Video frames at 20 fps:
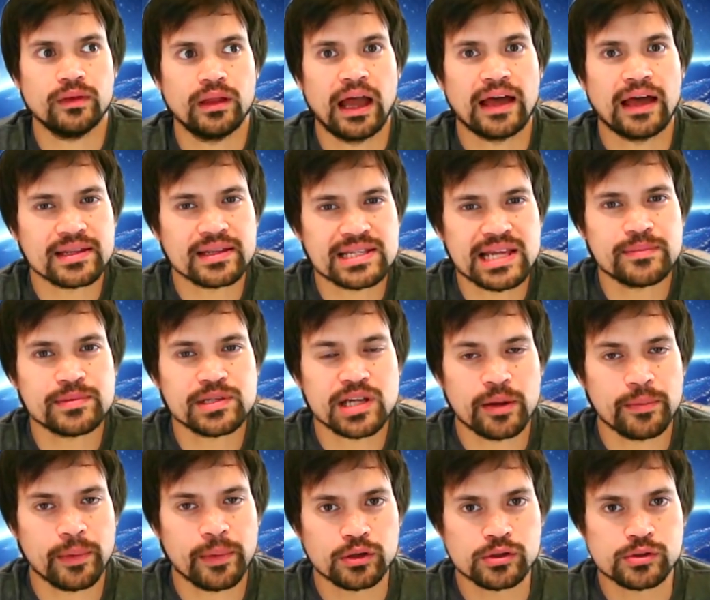At the same
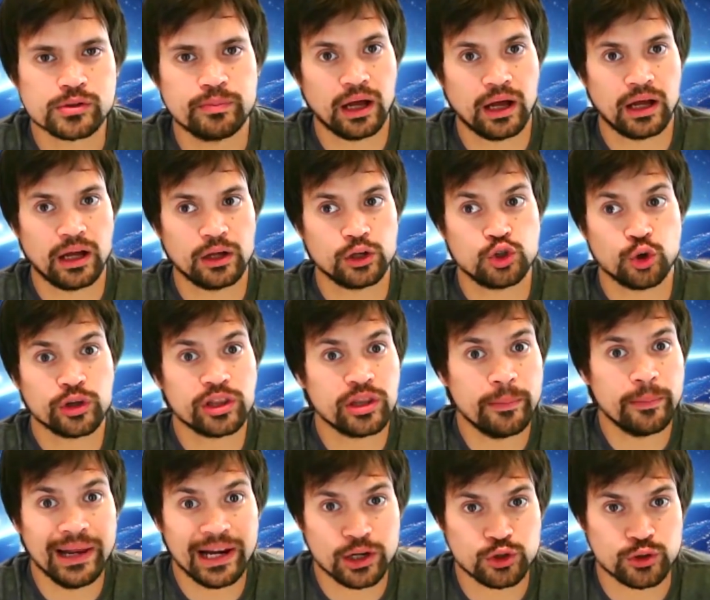time, I was I joined the
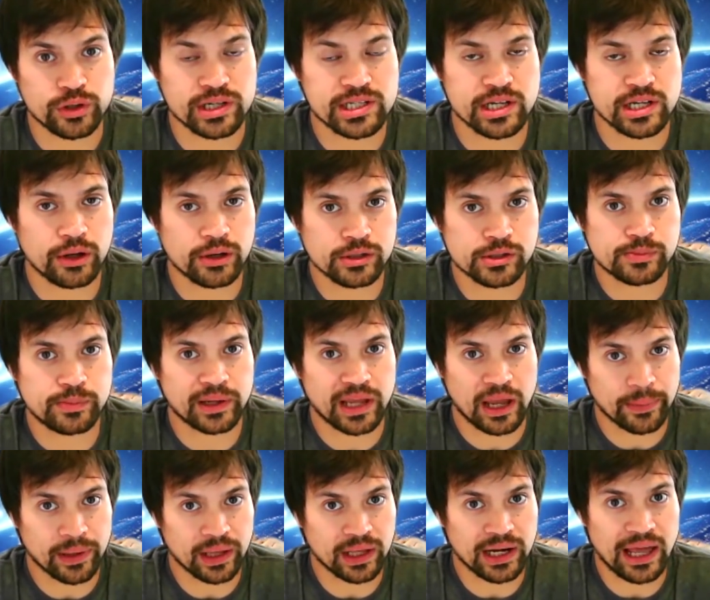military, so I was
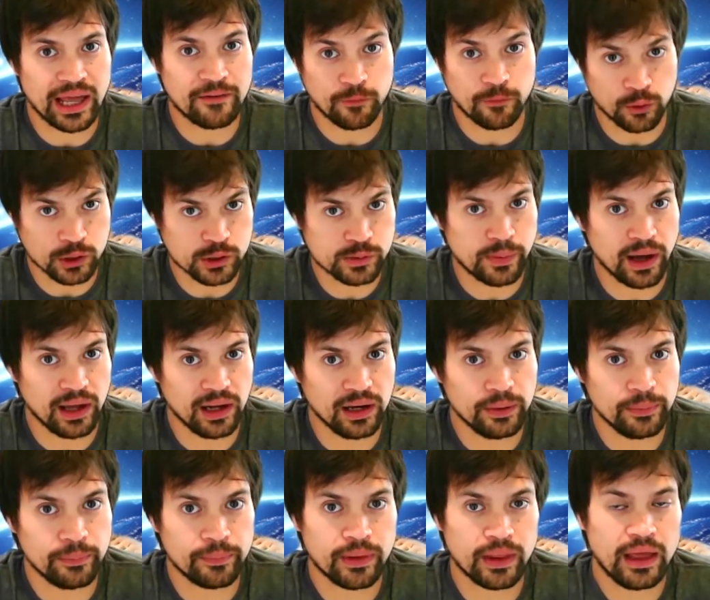becoming an air force
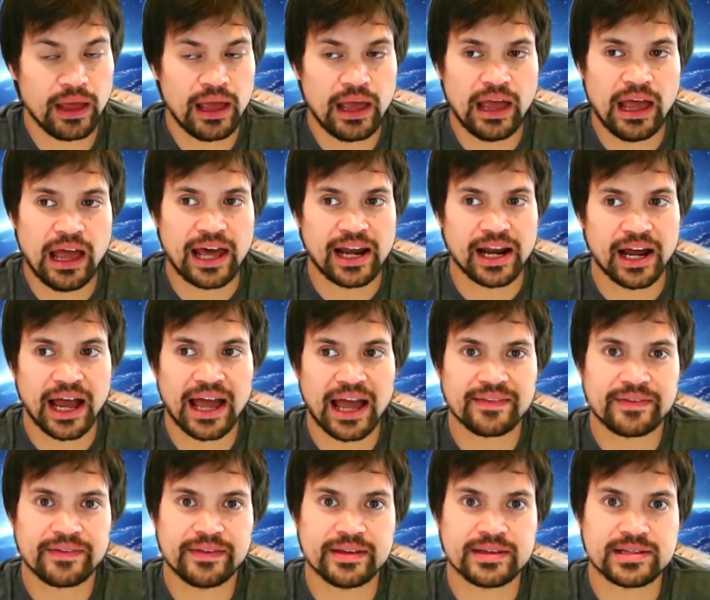pilot. And I
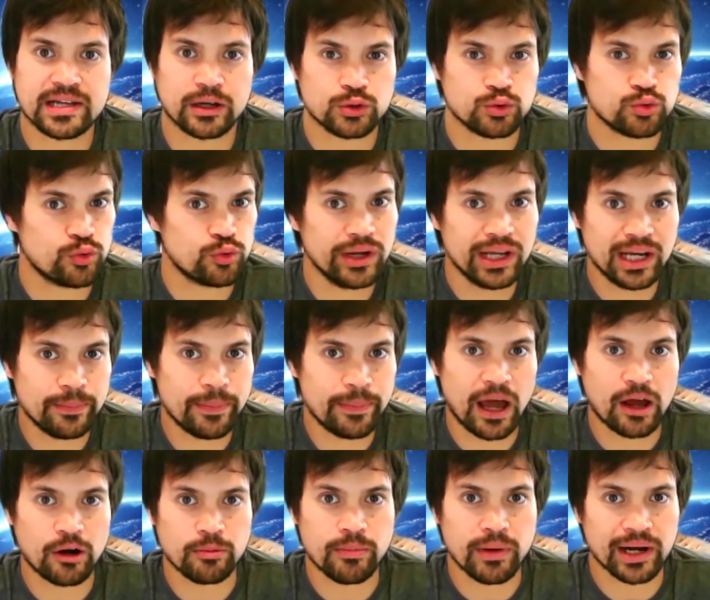had this. I was really
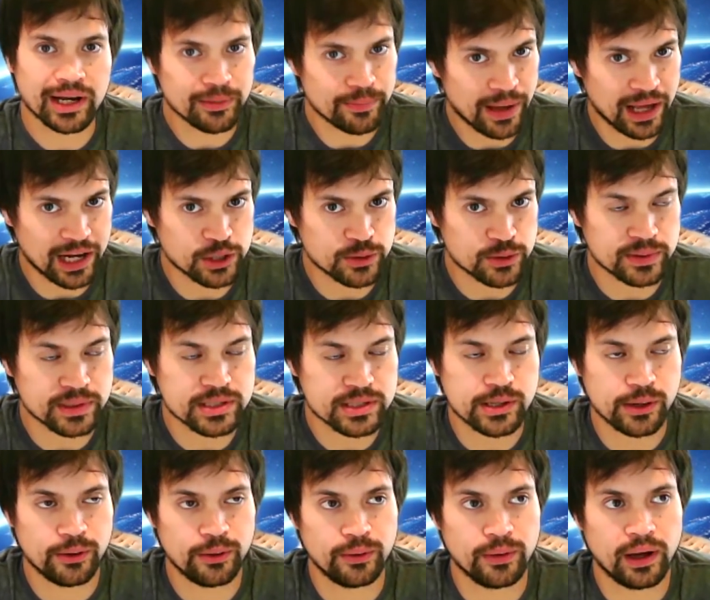bad at money management,
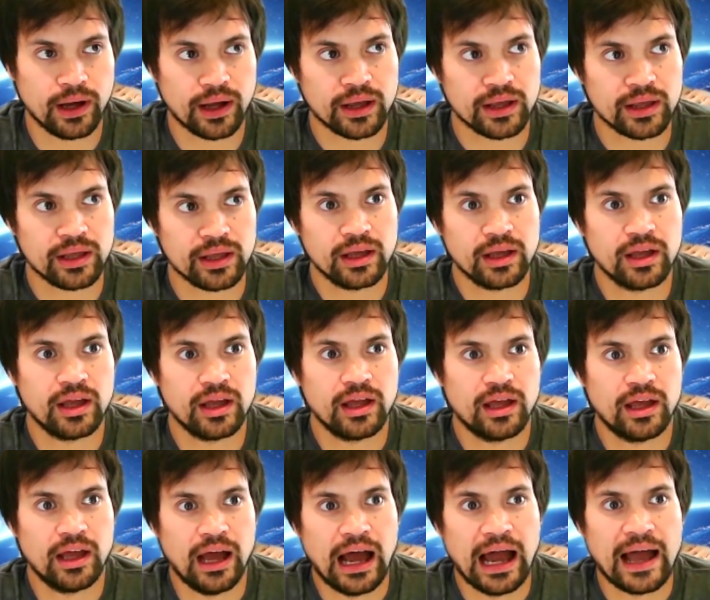so I,
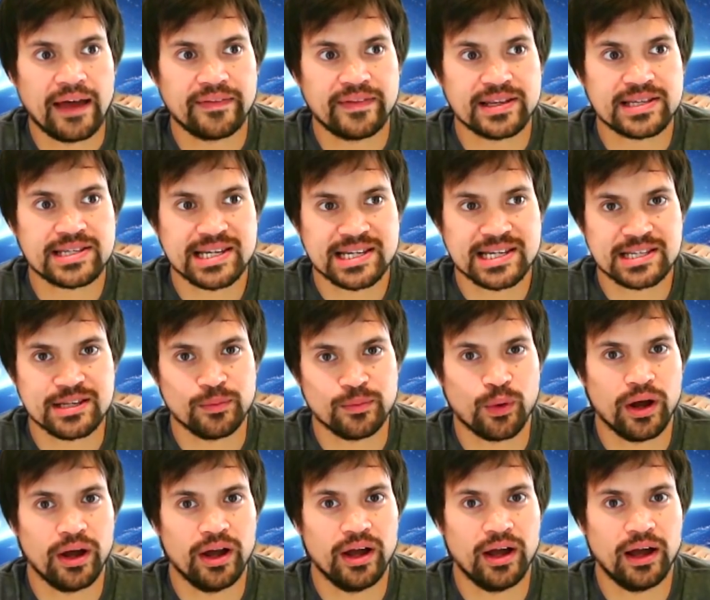I had this system
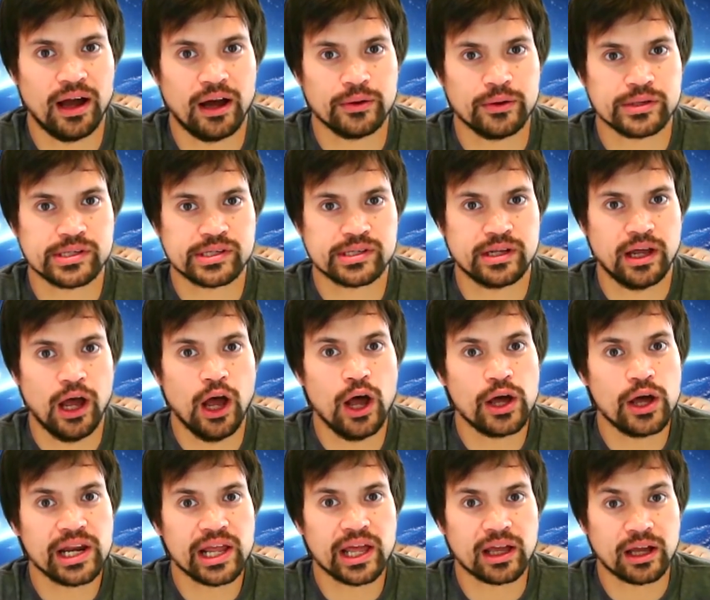where I was
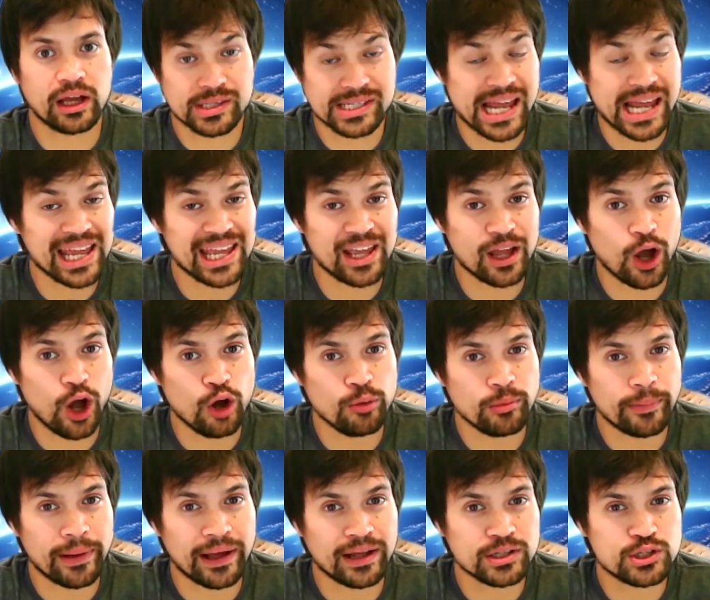earning, I was taking home
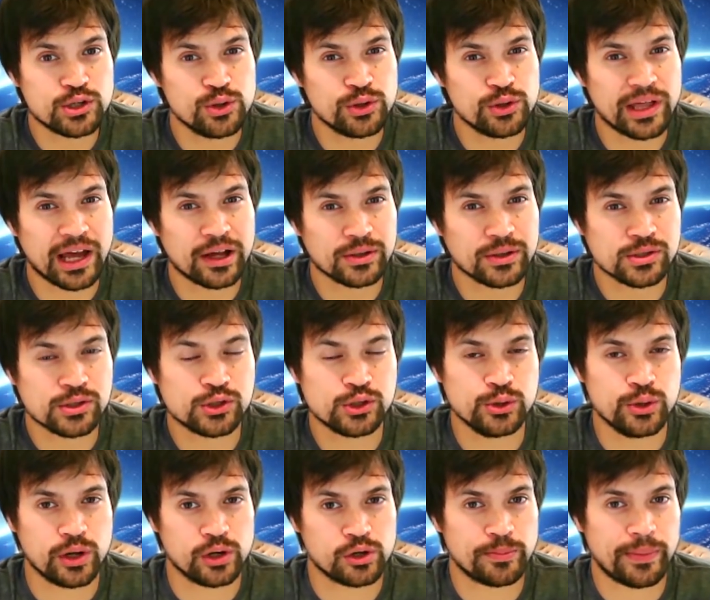about two thousand
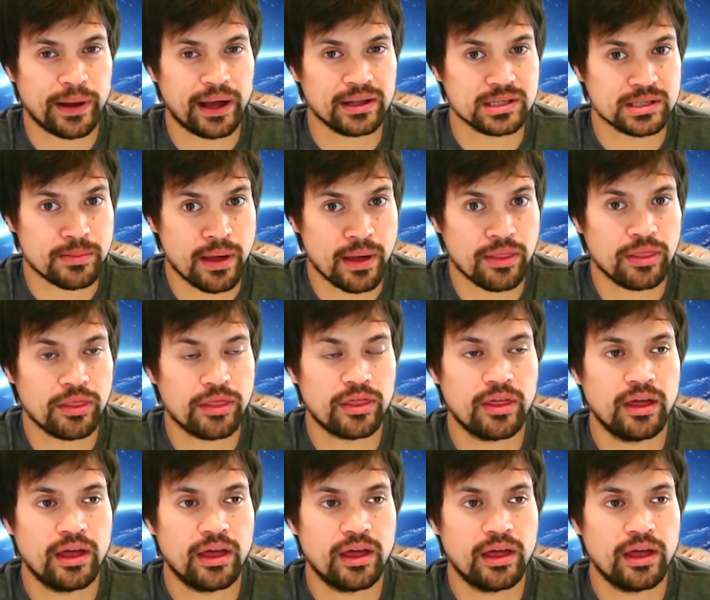two hundred pounds a month.